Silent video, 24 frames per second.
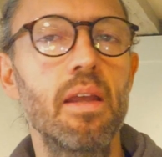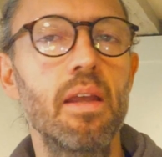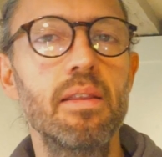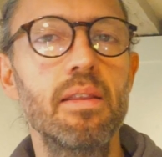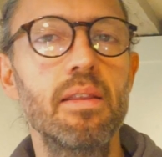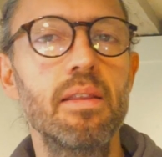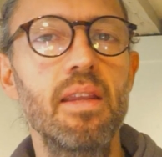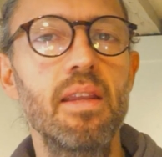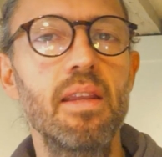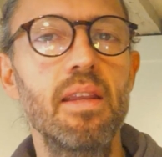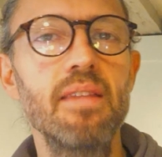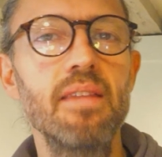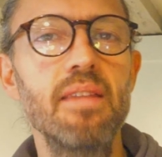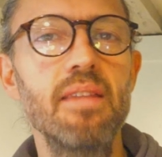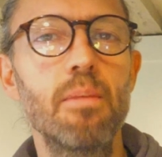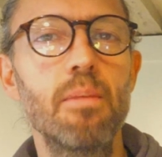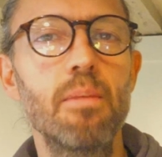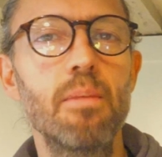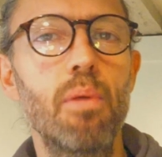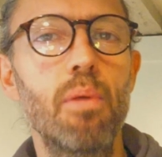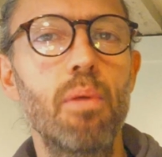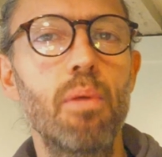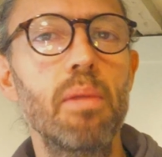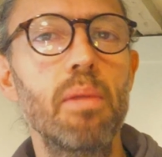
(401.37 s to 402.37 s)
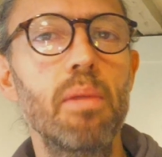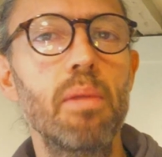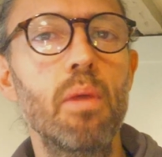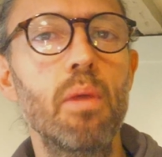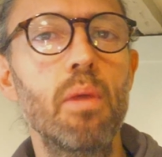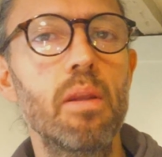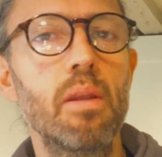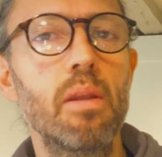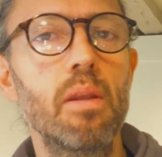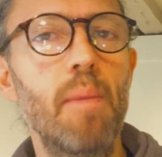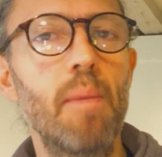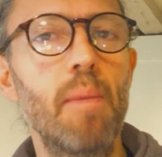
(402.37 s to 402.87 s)
These are probably one of the
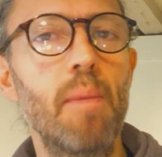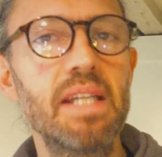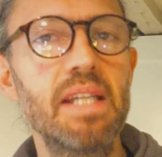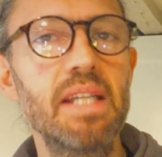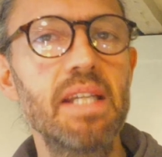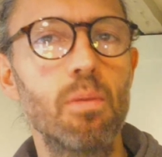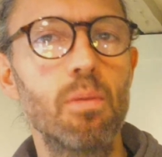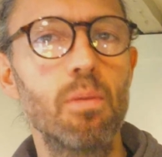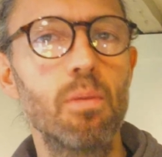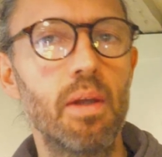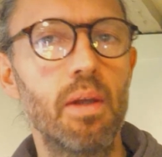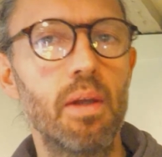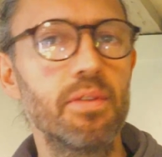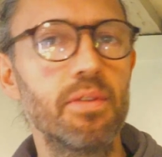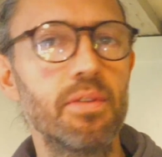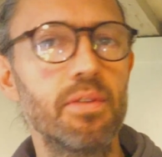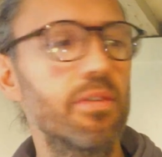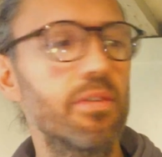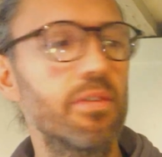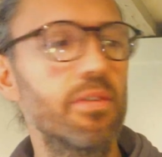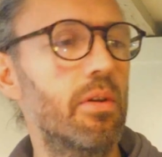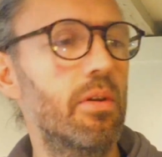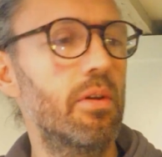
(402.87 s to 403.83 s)
better ones.